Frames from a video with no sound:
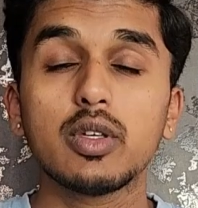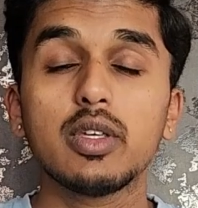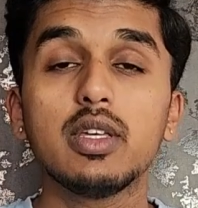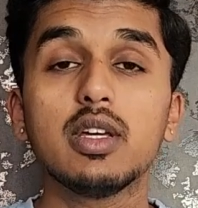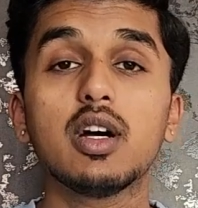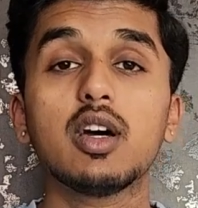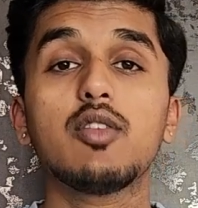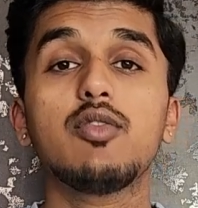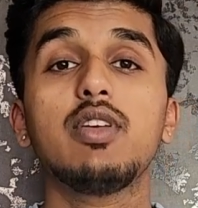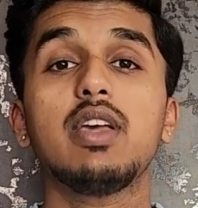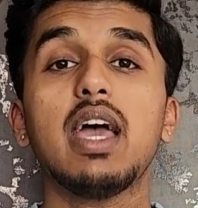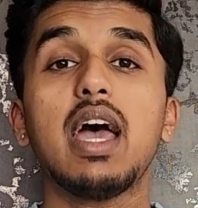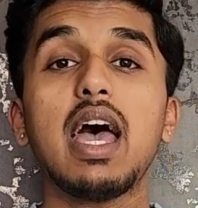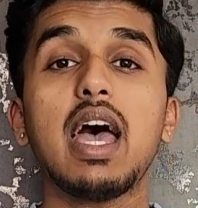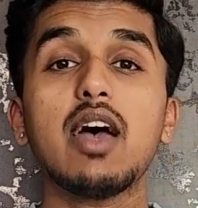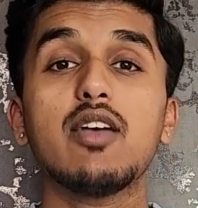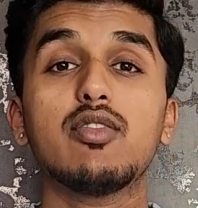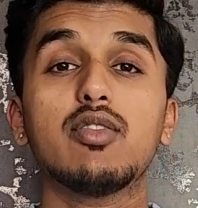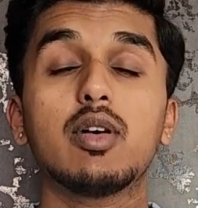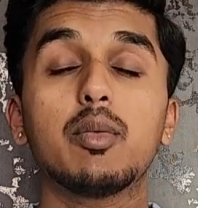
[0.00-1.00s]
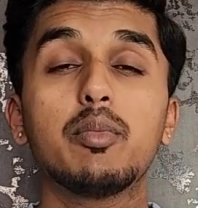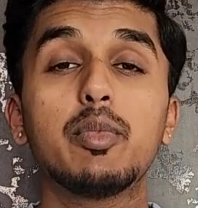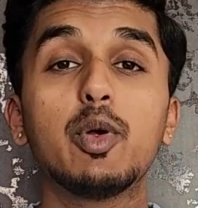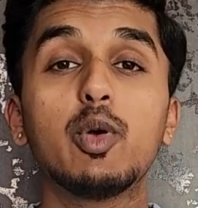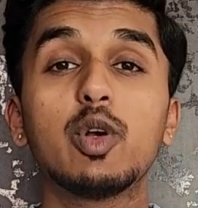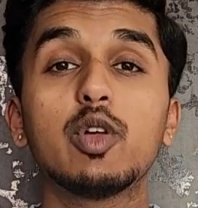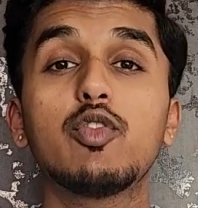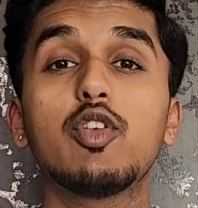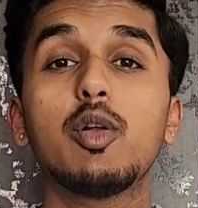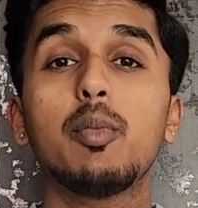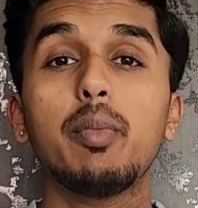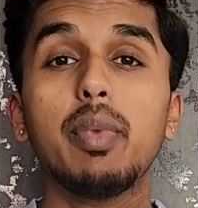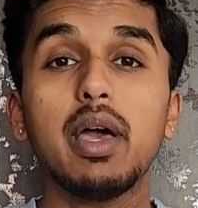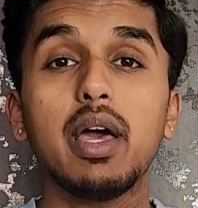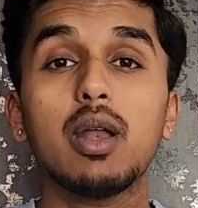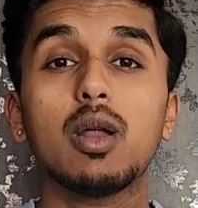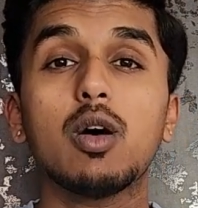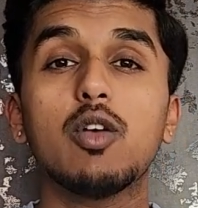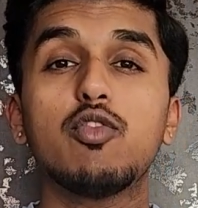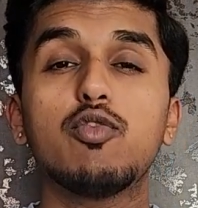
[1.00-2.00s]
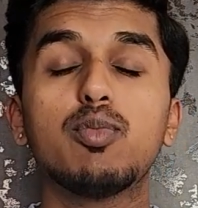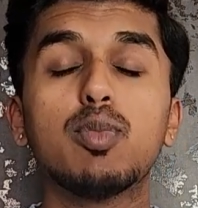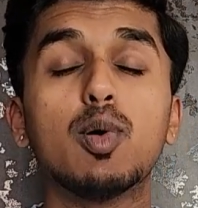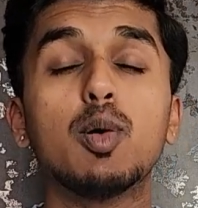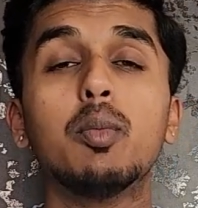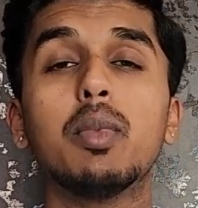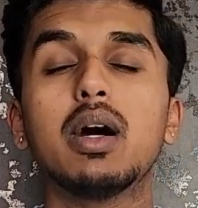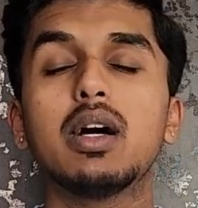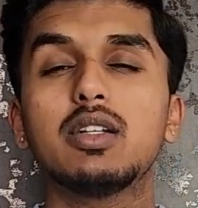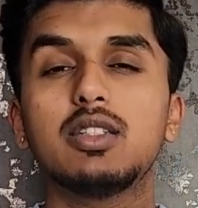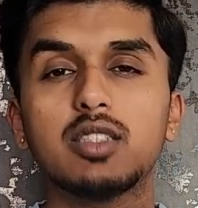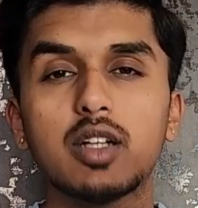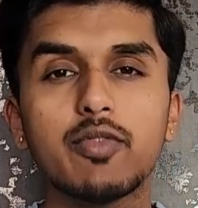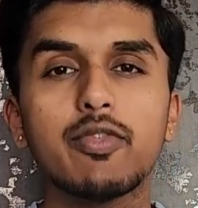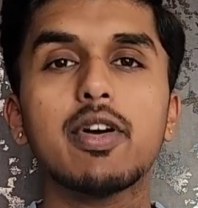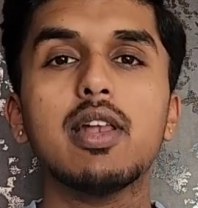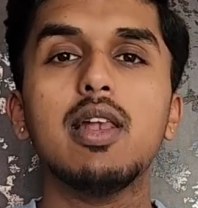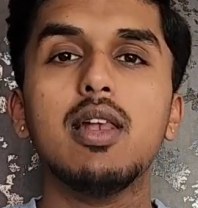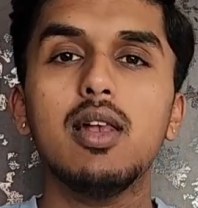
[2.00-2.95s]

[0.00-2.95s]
here we have a beautiful pair of Puma Shuffle.